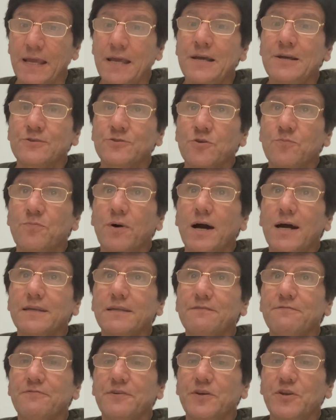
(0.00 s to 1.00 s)
So by
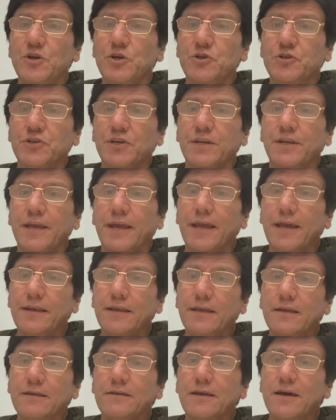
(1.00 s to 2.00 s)
definition,
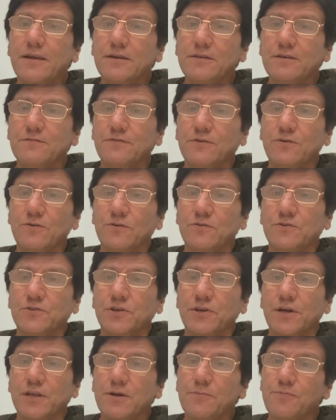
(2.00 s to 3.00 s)
any difficulty,
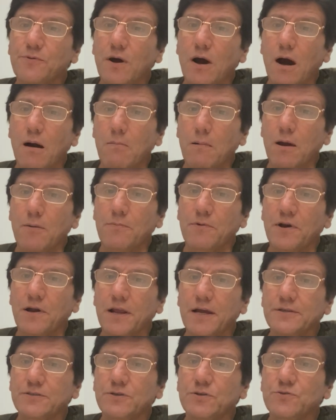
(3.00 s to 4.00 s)
any problem
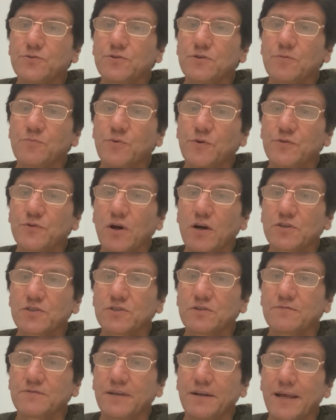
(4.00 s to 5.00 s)
related to the production
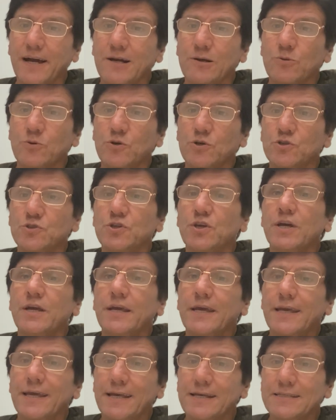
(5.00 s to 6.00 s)
of the language
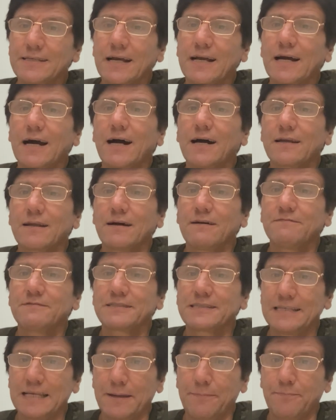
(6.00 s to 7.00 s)
is a kind of
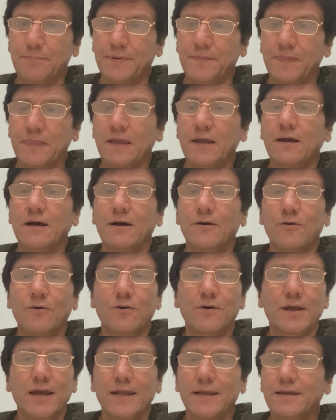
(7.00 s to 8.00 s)
slip,
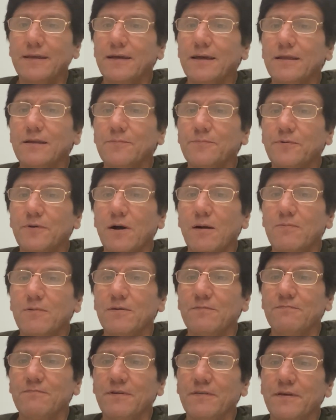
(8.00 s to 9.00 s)
or any
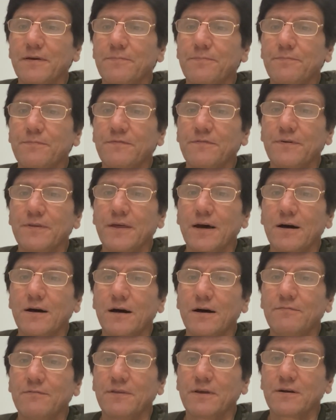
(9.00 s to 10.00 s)
problem with
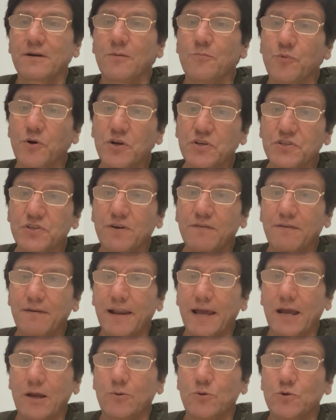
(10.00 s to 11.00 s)
the comprehension of the
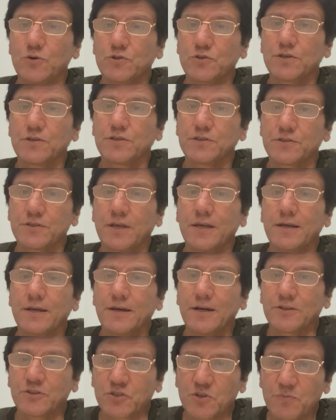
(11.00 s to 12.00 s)
language is
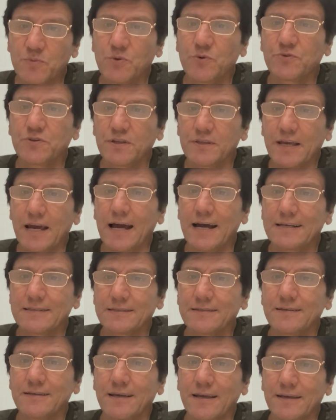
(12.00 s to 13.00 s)
attributed as
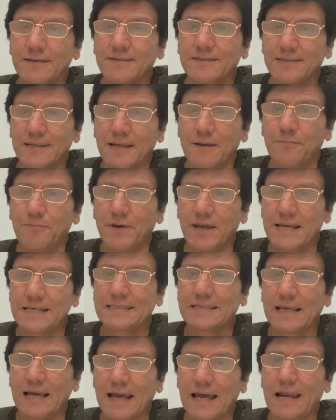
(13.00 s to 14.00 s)
slip,
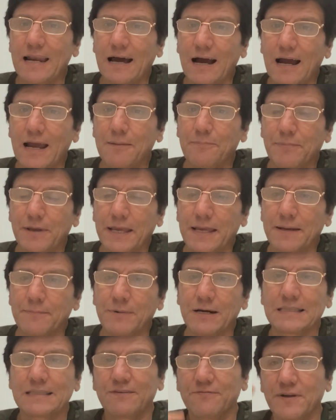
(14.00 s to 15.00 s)
S-L-I-P,
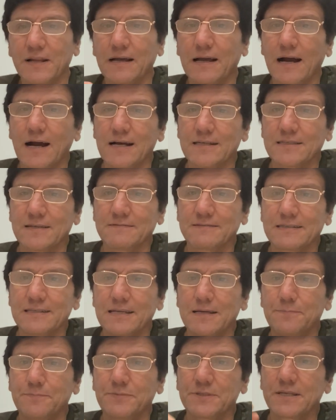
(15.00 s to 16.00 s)
by different kinds of
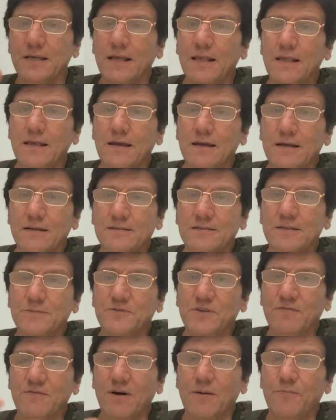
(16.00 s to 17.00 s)
slips, slips
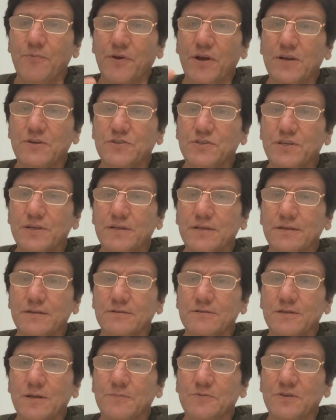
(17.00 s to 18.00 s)
of comprehension,
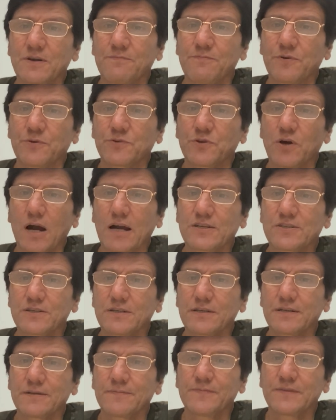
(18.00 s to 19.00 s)
slips of
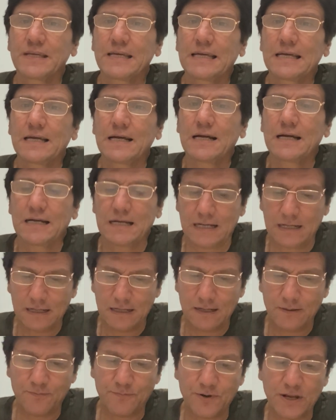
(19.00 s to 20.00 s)
production,
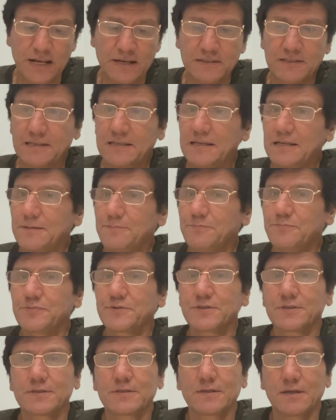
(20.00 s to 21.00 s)
brain
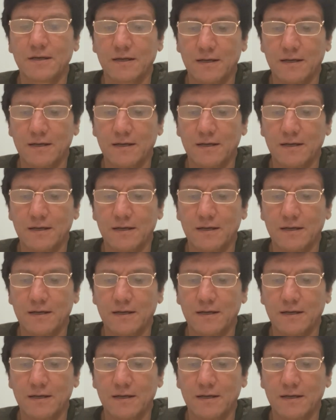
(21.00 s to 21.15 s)
slips.